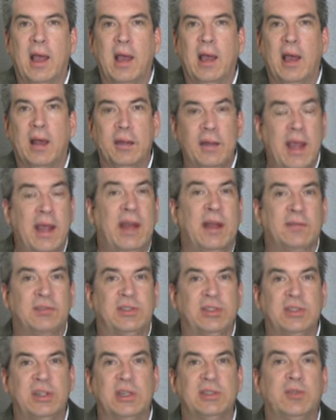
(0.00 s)
A negative
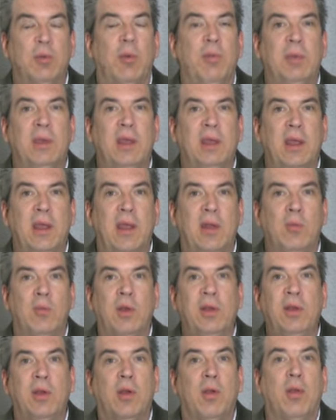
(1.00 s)
suggestion would be, and
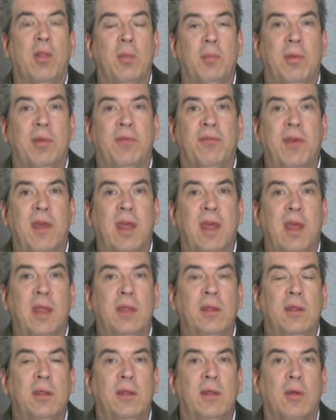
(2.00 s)
when you go to the
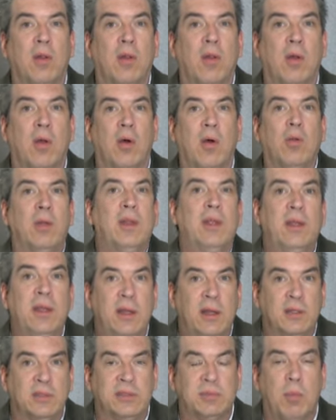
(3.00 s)
buffet, you'll only
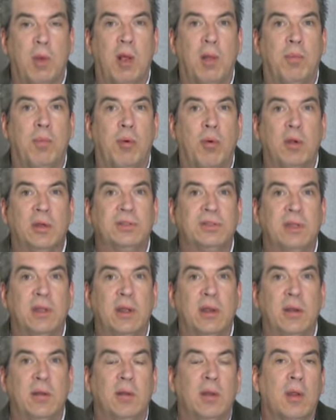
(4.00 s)
eat a small
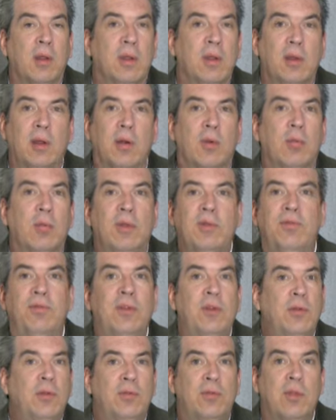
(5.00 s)
portion,
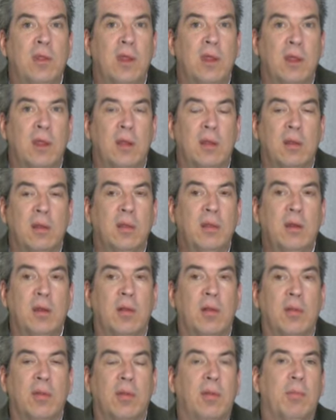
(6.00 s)
refusing,
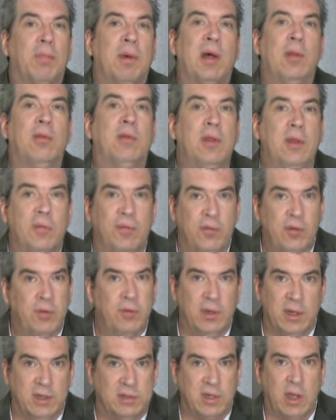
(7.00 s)
the bounty of
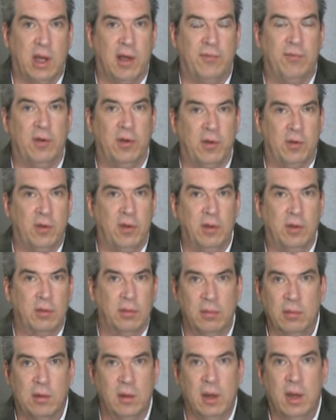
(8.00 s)
food that's offered to you,
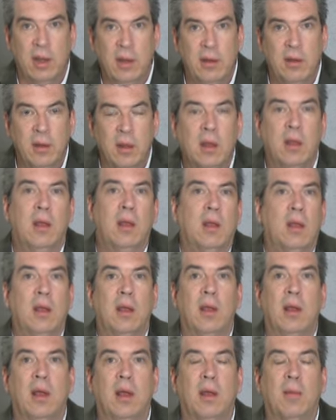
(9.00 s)
all
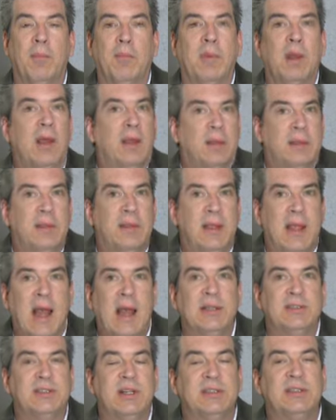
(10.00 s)
right?
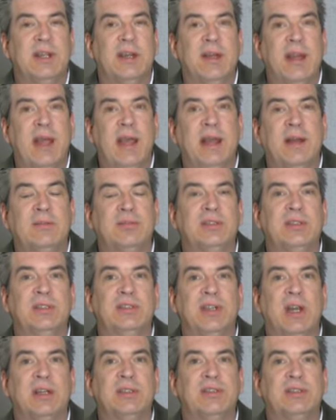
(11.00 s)
Gosh, that's a negative
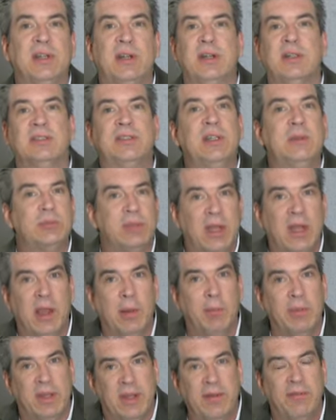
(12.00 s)
suggestion. It seems like
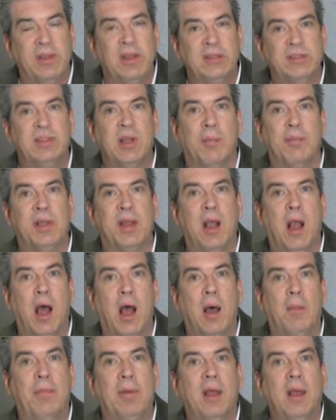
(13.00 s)
I'm giving something
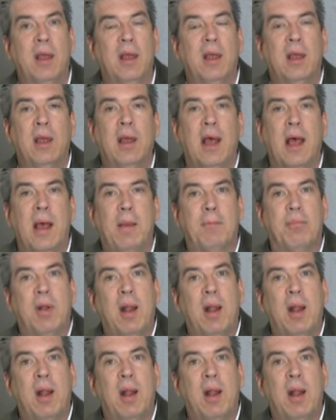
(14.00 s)
up. I'm